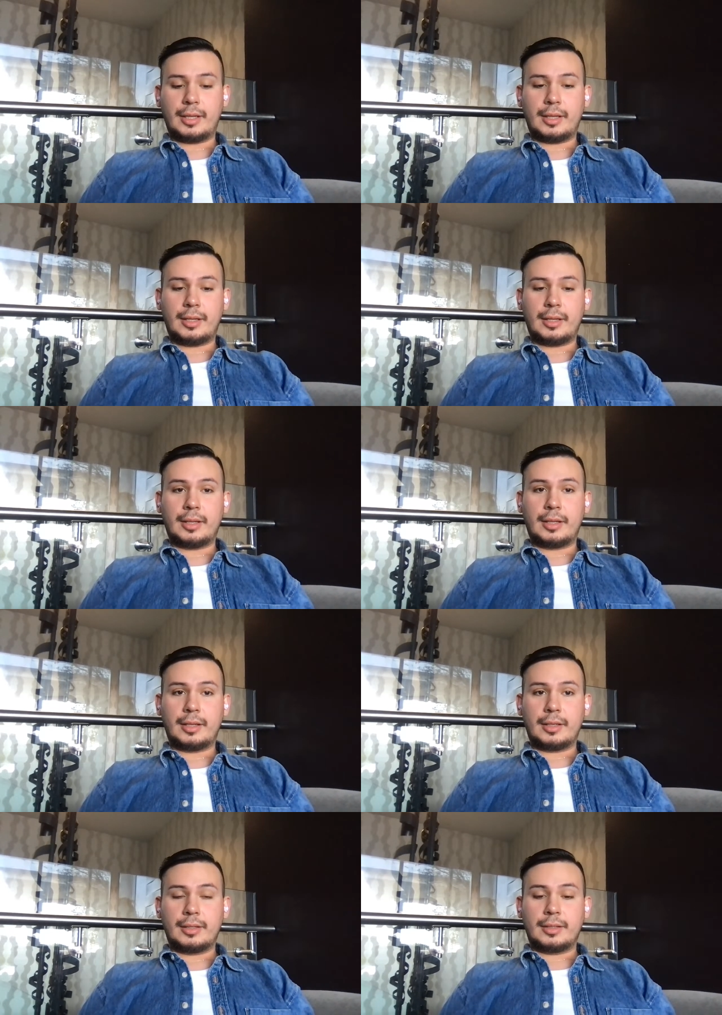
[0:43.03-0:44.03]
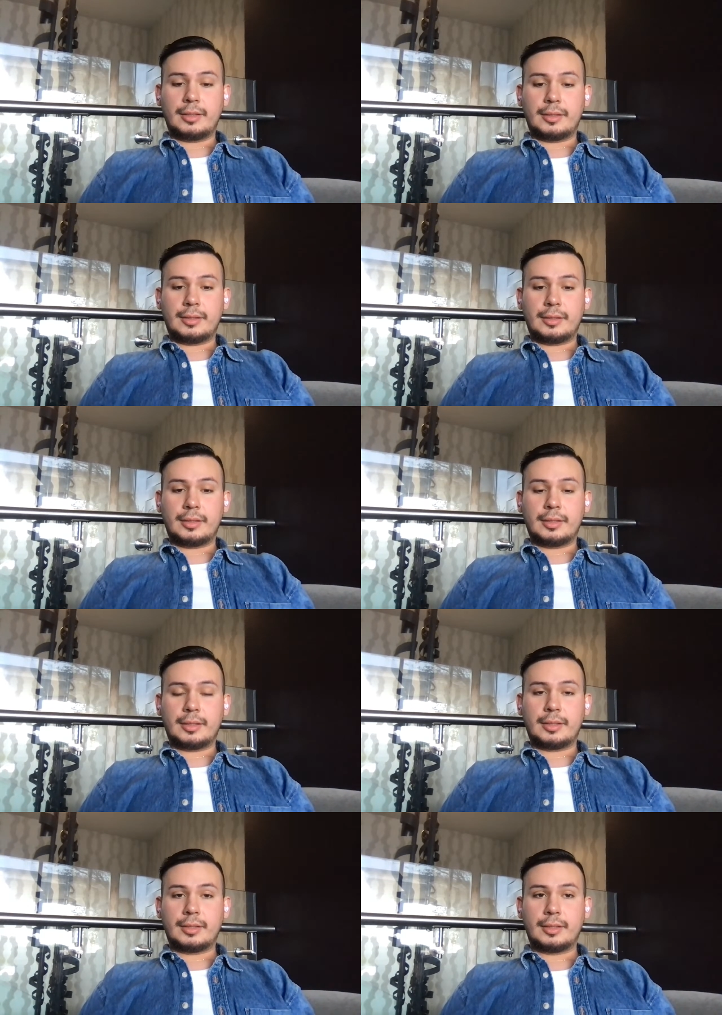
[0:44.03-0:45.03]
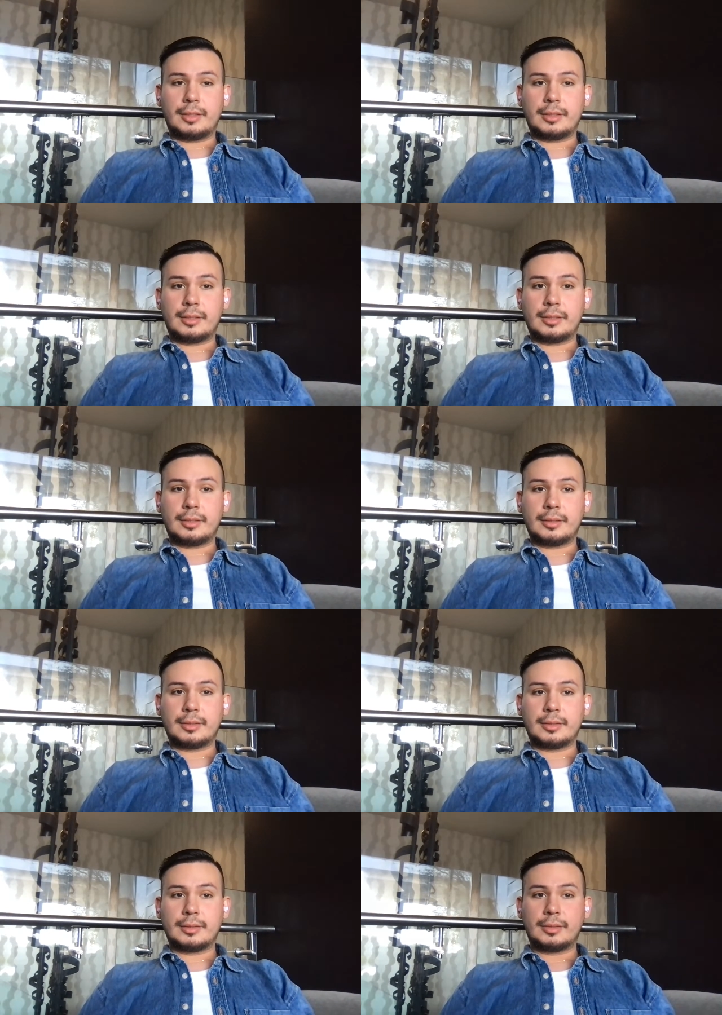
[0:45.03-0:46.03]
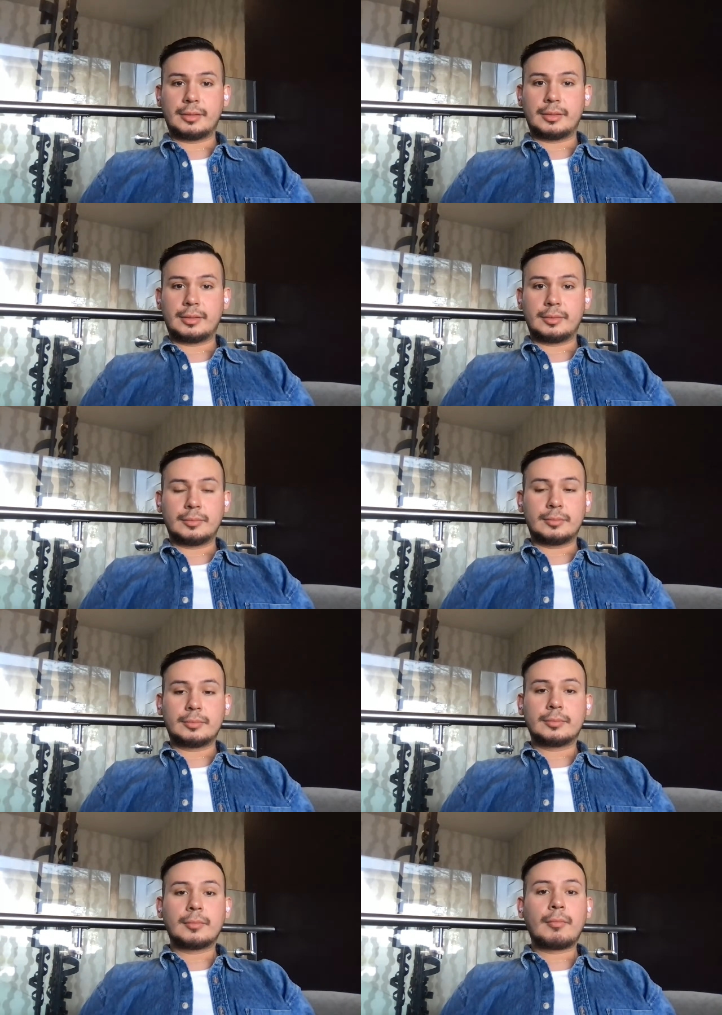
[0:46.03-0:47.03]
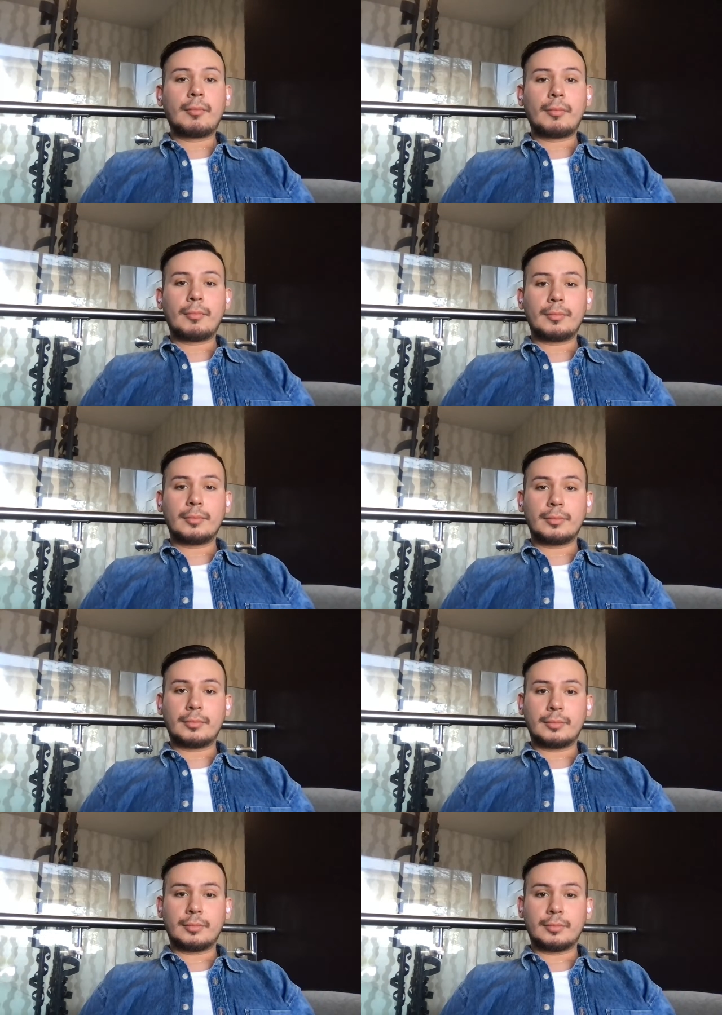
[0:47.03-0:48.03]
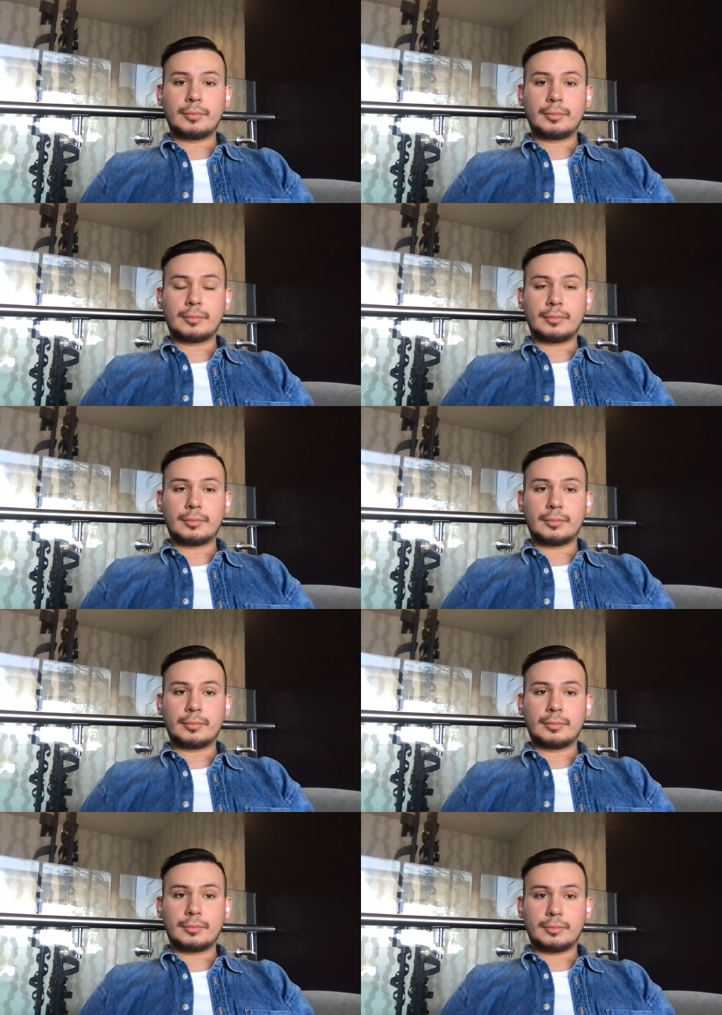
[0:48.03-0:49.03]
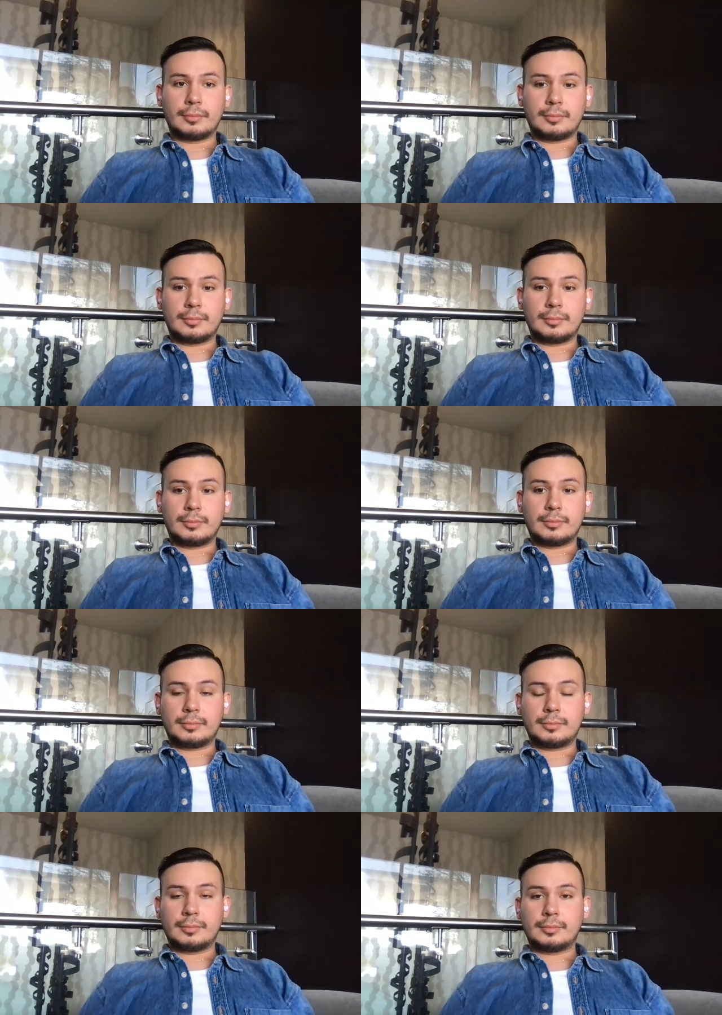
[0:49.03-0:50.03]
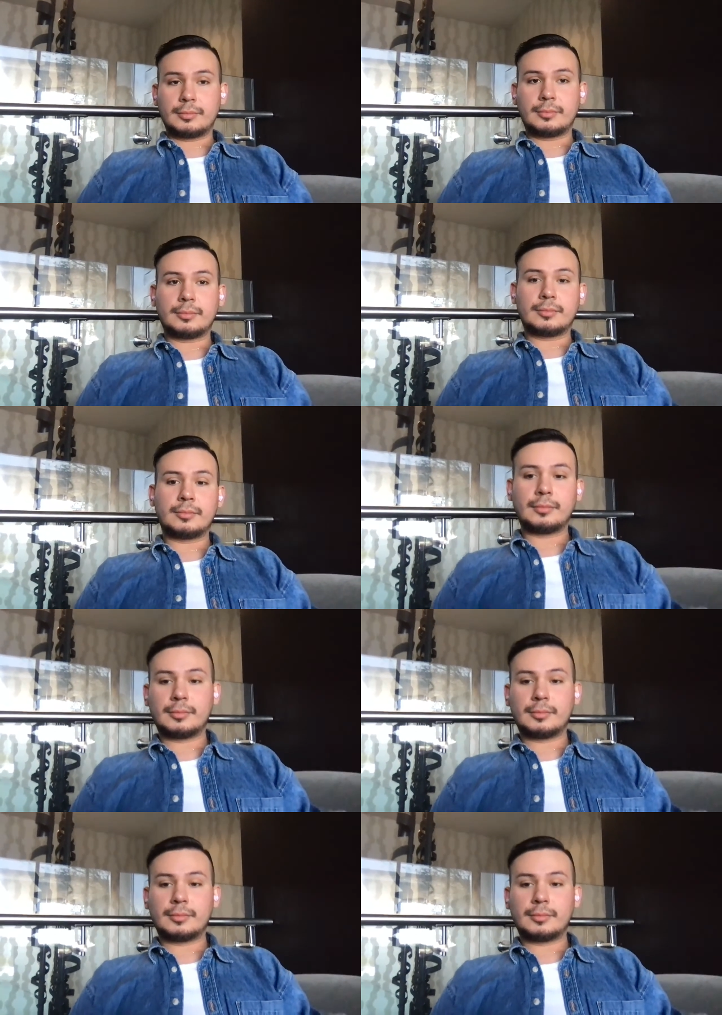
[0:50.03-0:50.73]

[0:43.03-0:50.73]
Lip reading: Nobody speaks.